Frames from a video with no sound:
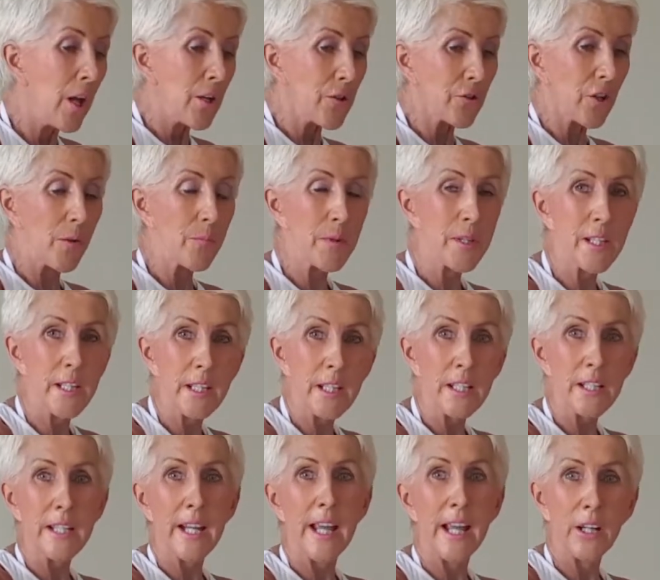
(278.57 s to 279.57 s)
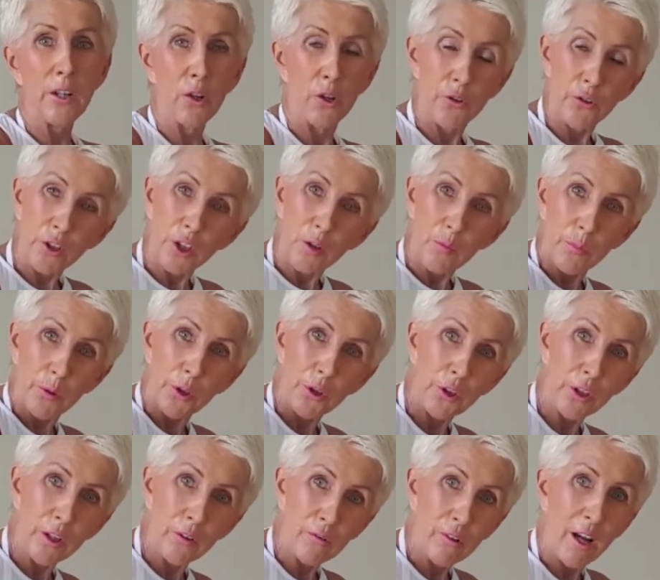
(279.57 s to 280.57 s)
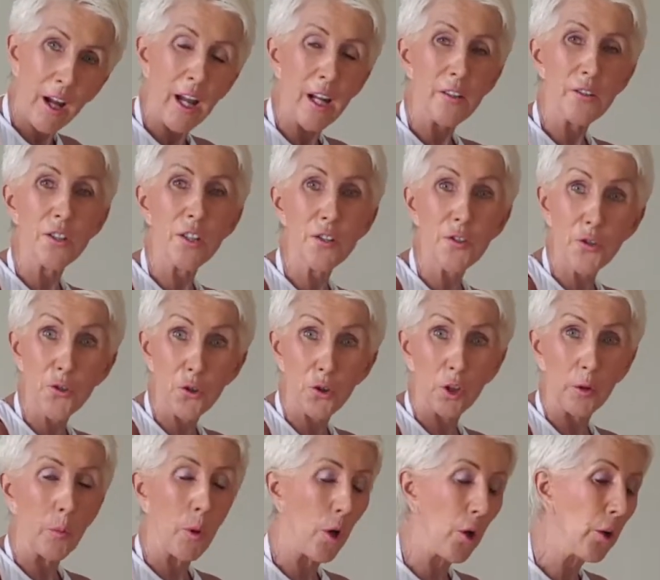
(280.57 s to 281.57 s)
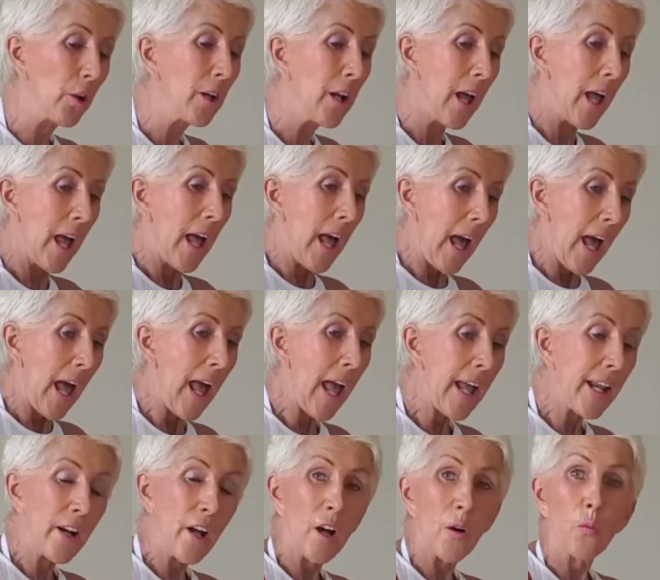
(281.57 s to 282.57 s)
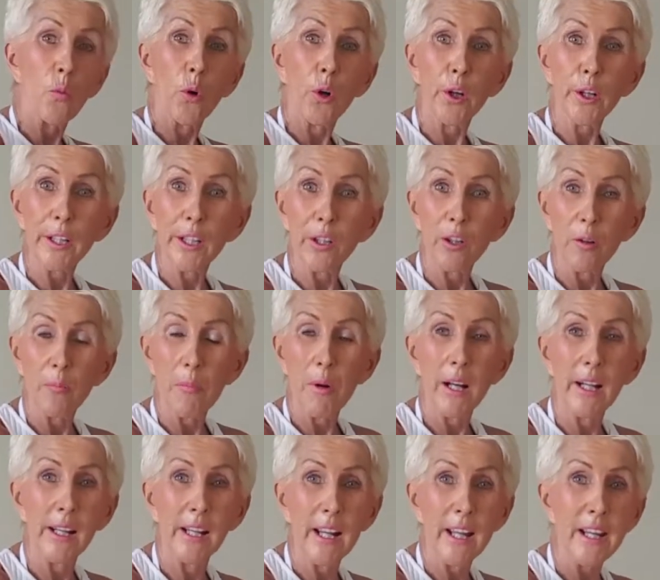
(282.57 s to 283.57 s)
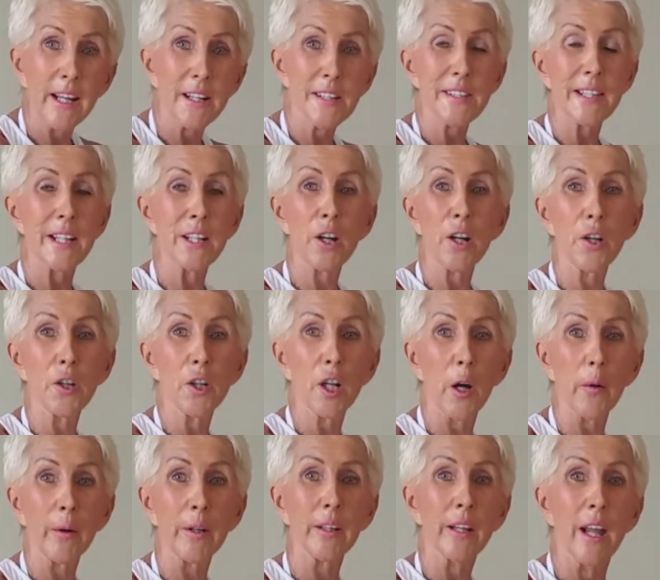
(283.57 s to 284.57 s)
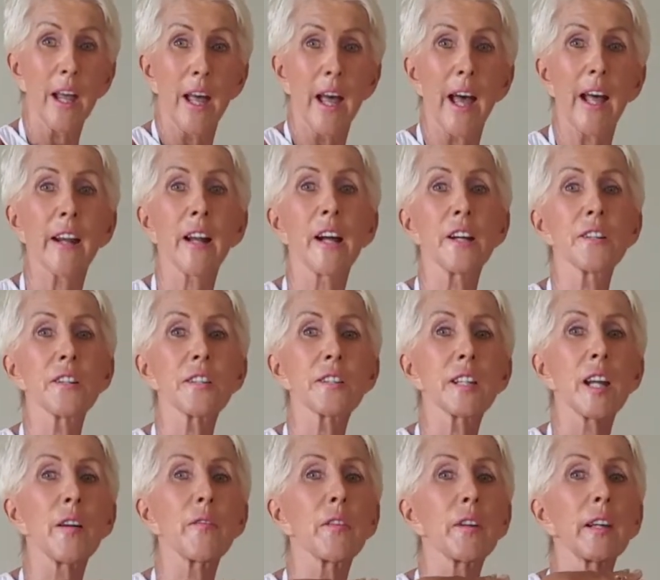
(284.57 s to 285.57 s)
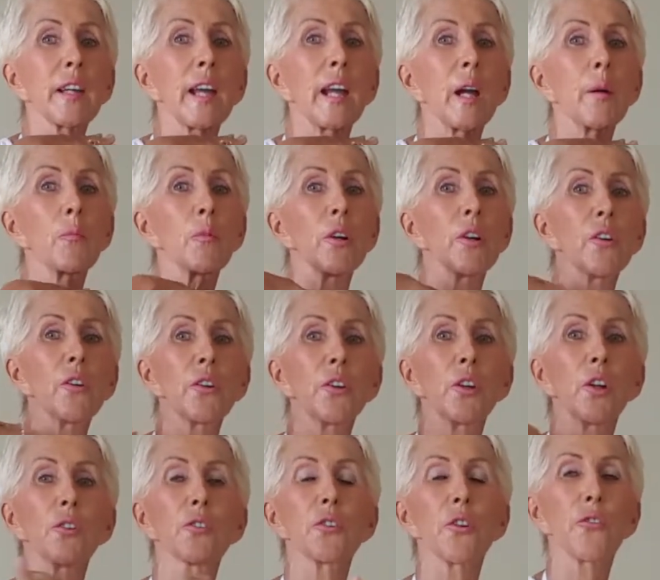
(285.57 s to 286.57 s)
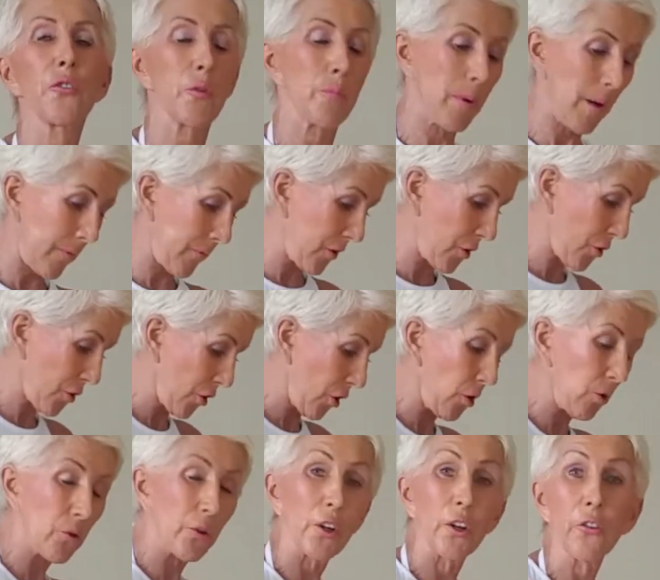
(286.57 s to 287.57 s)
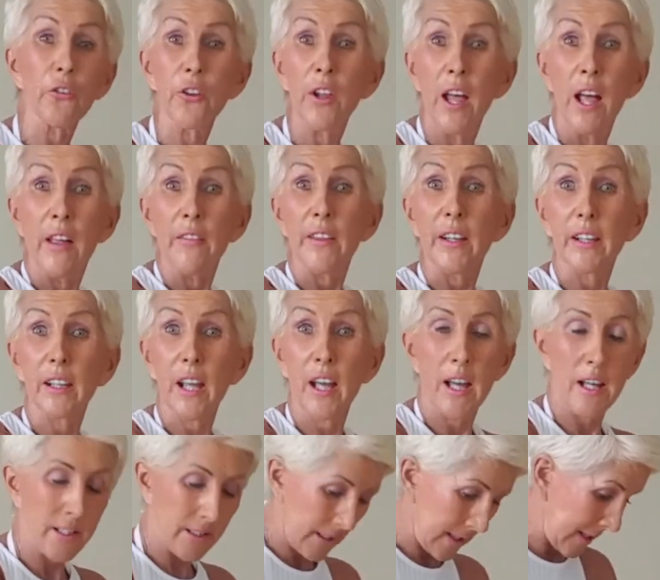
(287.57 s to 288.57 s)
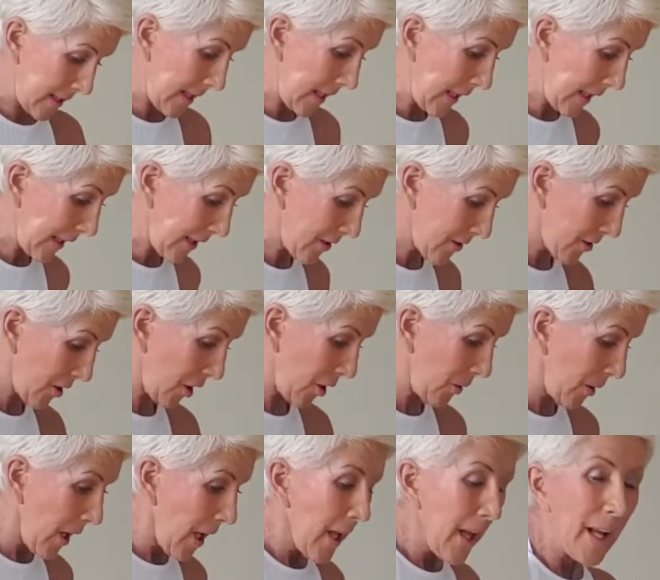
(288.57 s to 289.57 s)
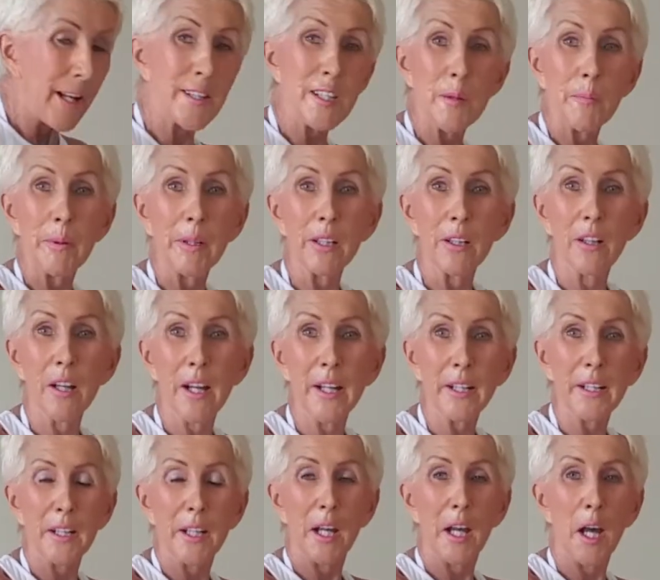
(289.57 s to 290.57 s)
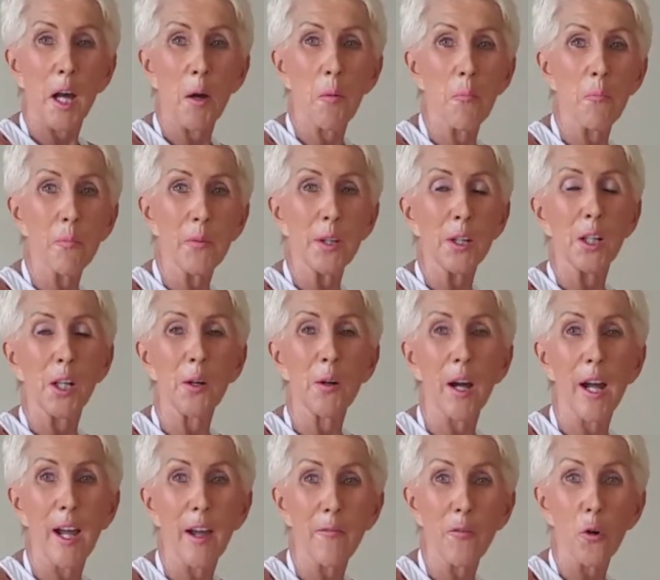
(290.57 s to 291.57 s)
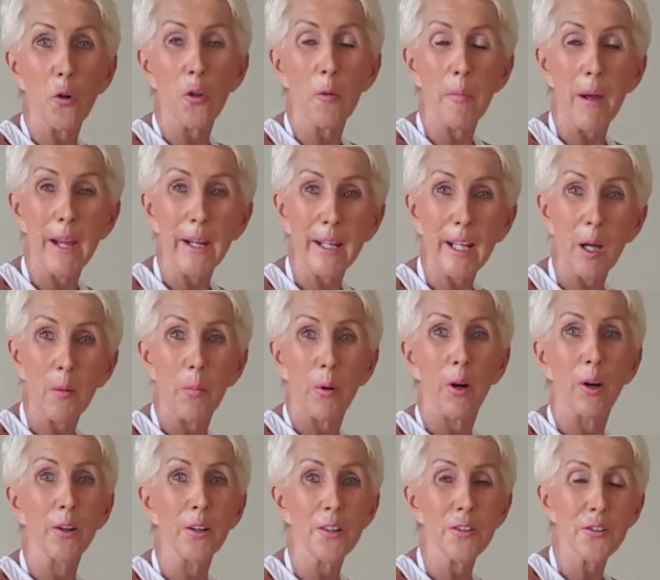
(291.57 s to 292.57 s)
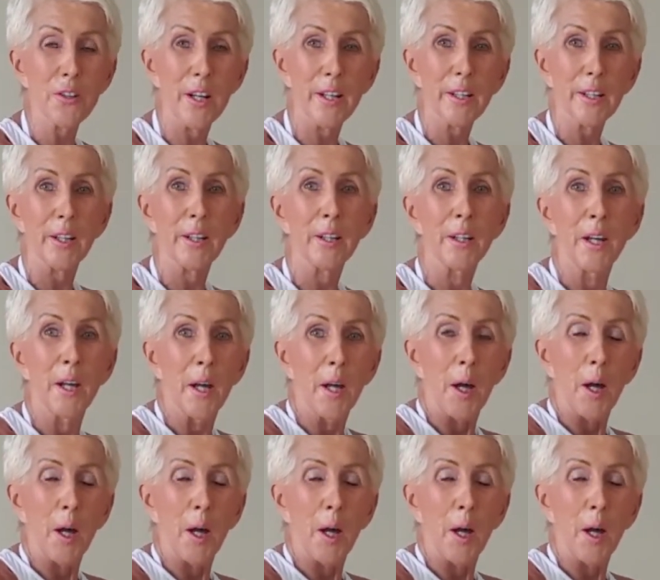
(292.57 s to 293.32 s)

So I'm sitting down on the computer, right? Just zoom on, and I'm working on my legs. They don't know it, and I just have the camera, just above the shoulders, they can't see. So it's a bit like, you know, I have all the makeup on. It's like a